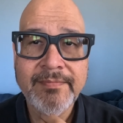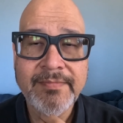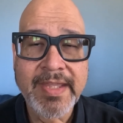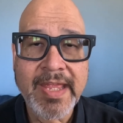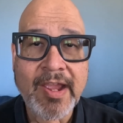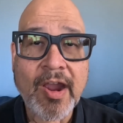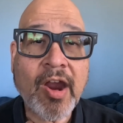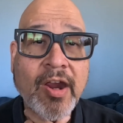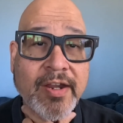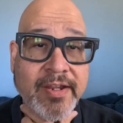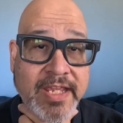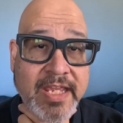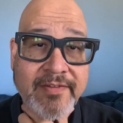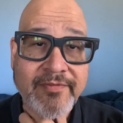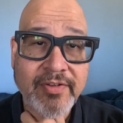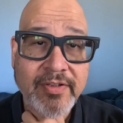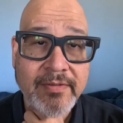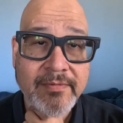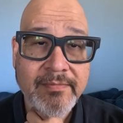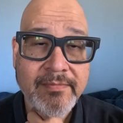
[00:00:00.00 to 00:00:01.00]
They are
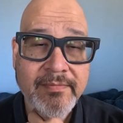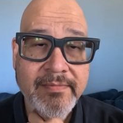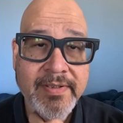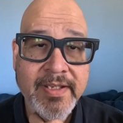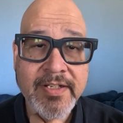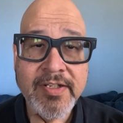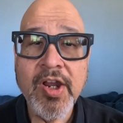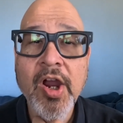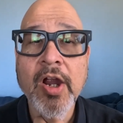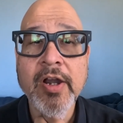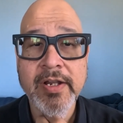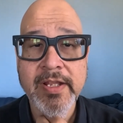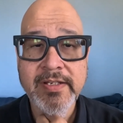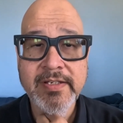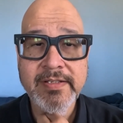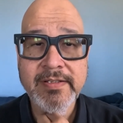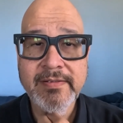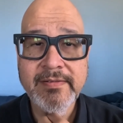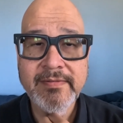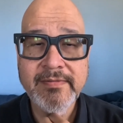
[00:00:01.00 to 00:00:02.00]
evil,
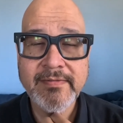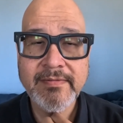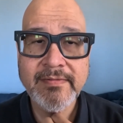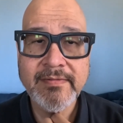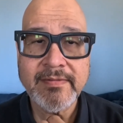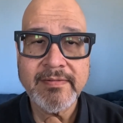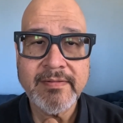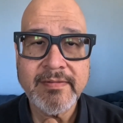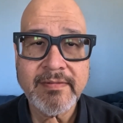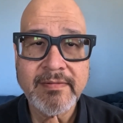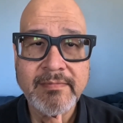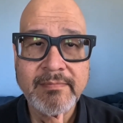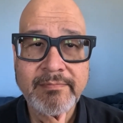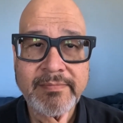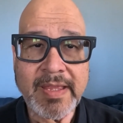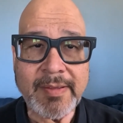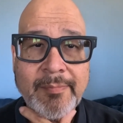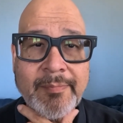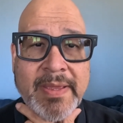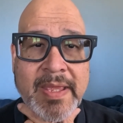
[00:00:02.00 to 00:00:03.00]
incarnate.
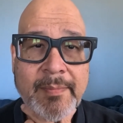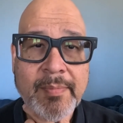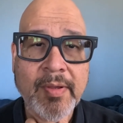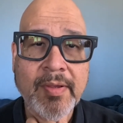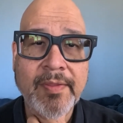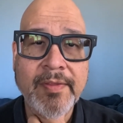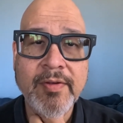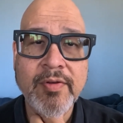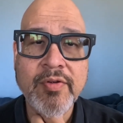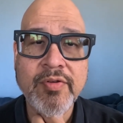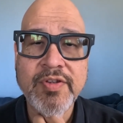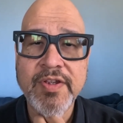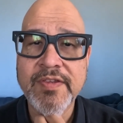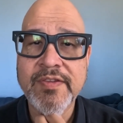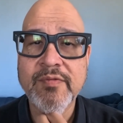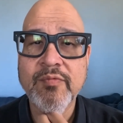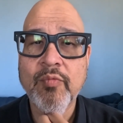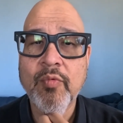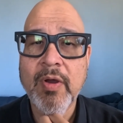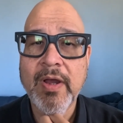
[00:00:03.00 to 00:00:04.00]
The people who
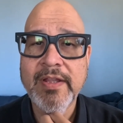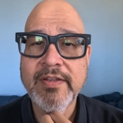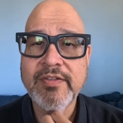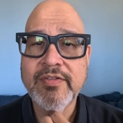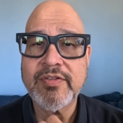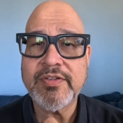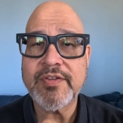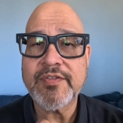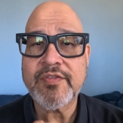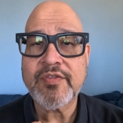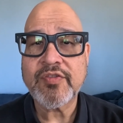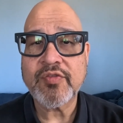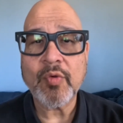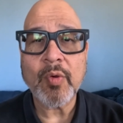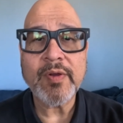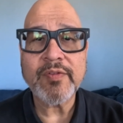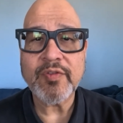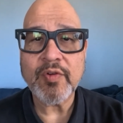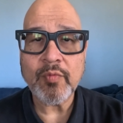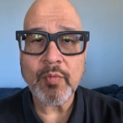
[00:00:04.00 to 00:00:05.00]
just want to
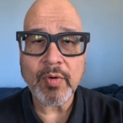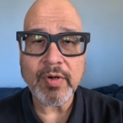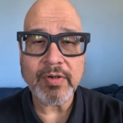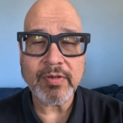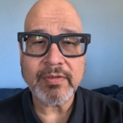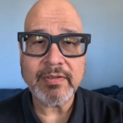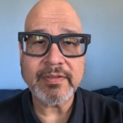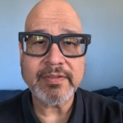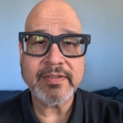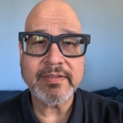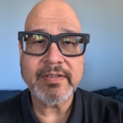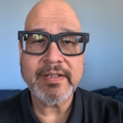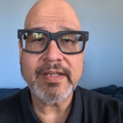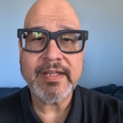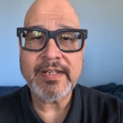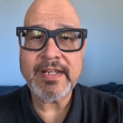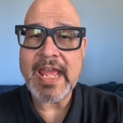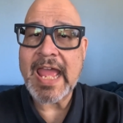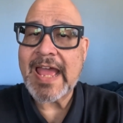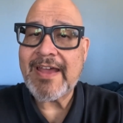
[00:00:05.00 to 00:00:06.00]
destroy the world
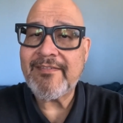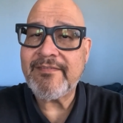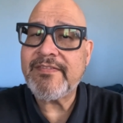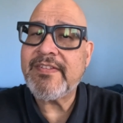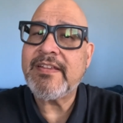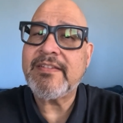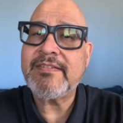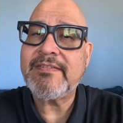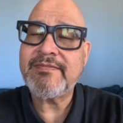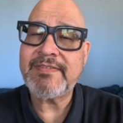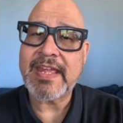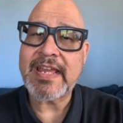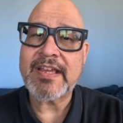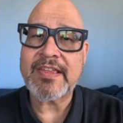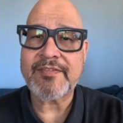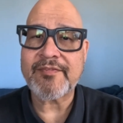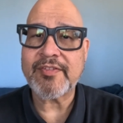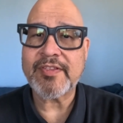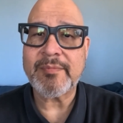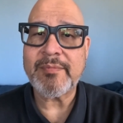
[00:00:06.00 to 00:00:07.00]
and have the
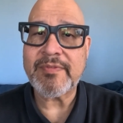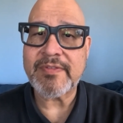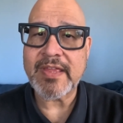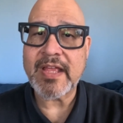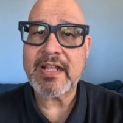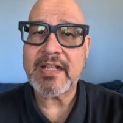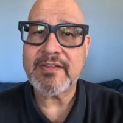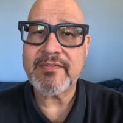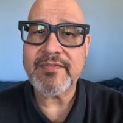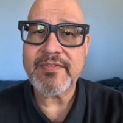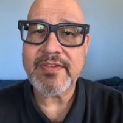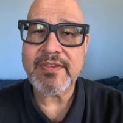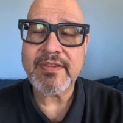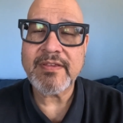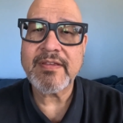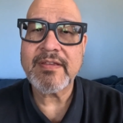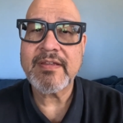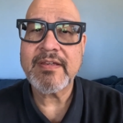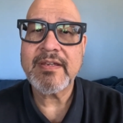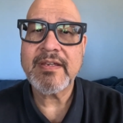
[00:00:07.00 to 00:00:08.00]
things for themselves.
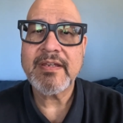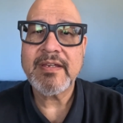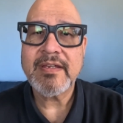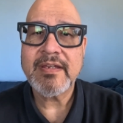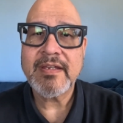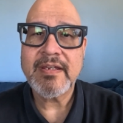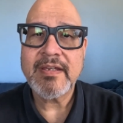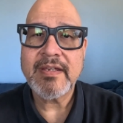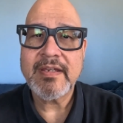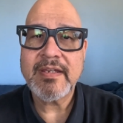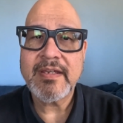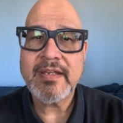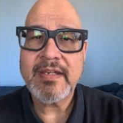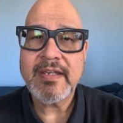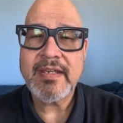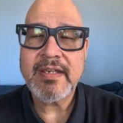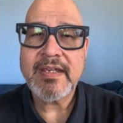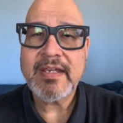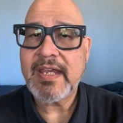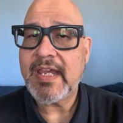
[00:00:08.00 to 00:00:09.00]

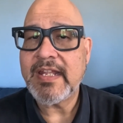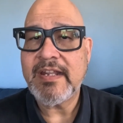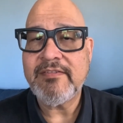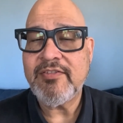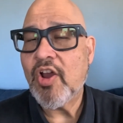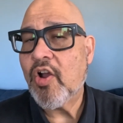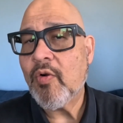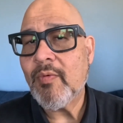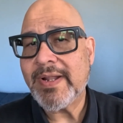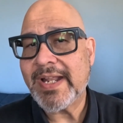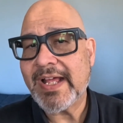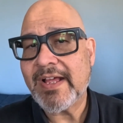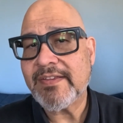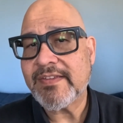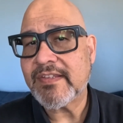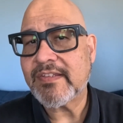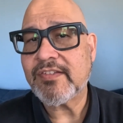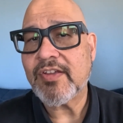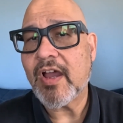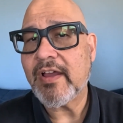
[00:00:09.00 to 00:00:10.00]
And no one
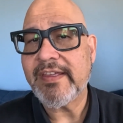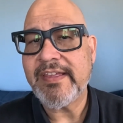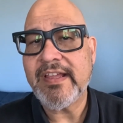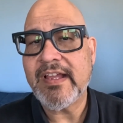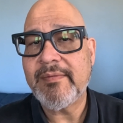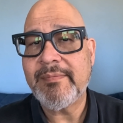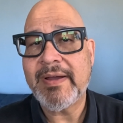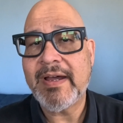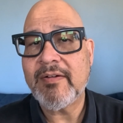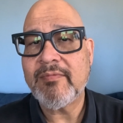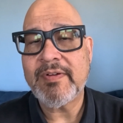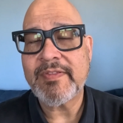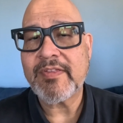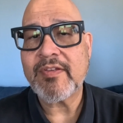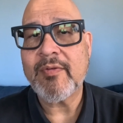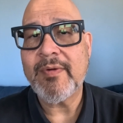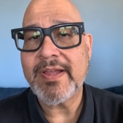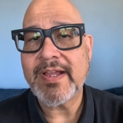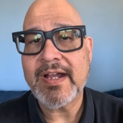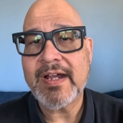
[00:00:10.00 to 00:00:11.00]
else is talking about what's
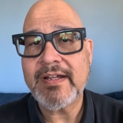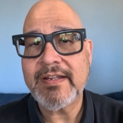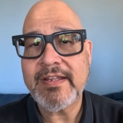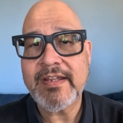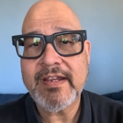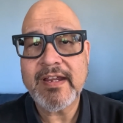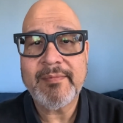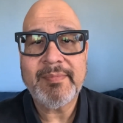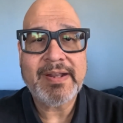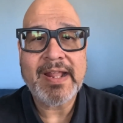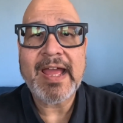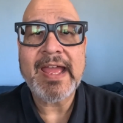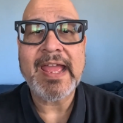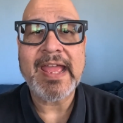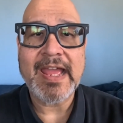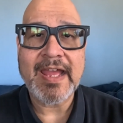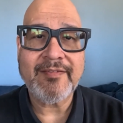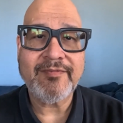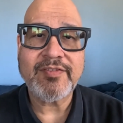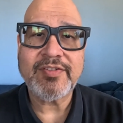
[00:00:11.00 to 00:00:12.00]
going on here, but I
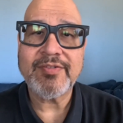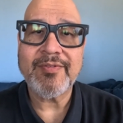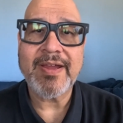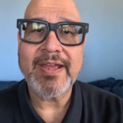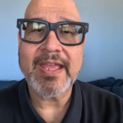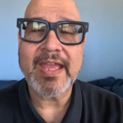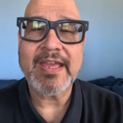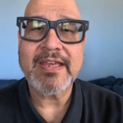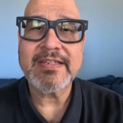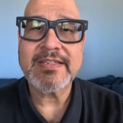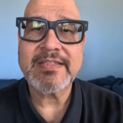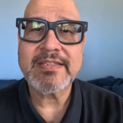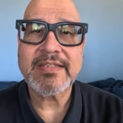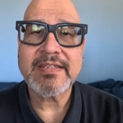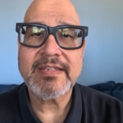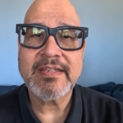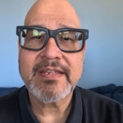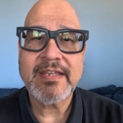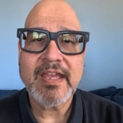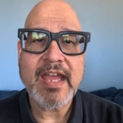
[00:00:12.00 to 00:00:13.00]
have to, I
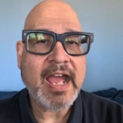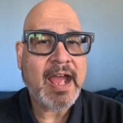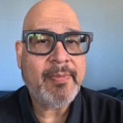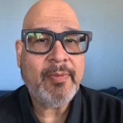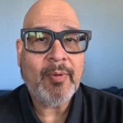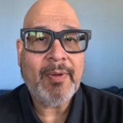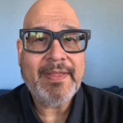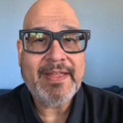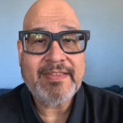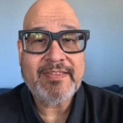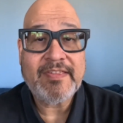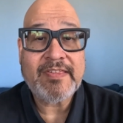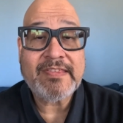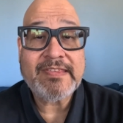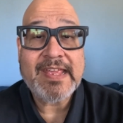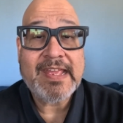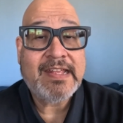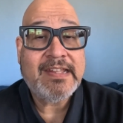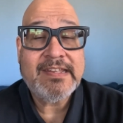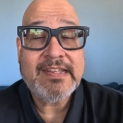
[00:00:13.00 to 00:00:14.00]
guess. I'm the one that has to
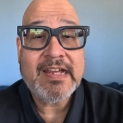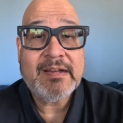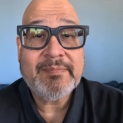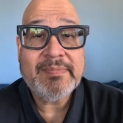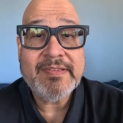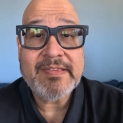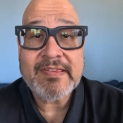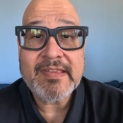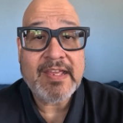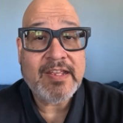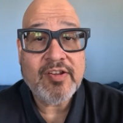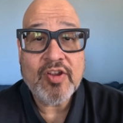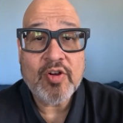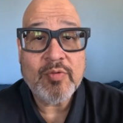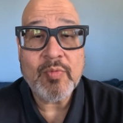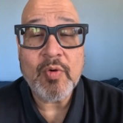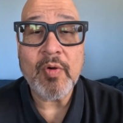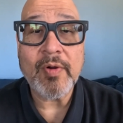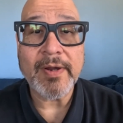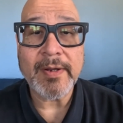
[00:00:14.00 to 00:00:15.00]
stand up and say
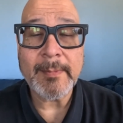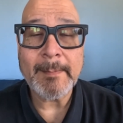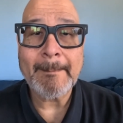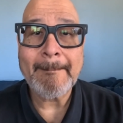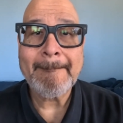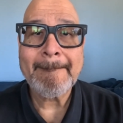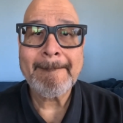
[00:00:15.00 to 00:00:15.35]
no more.